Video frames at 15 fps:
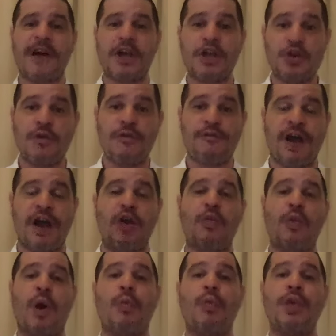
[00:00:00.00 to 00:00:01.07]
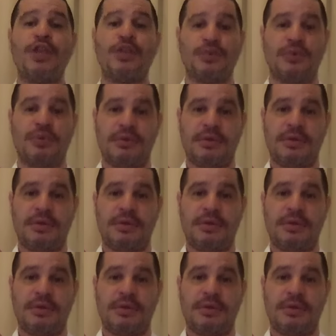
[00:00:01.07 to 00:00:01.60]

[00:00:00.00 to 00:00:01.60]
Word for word: You follow what we do.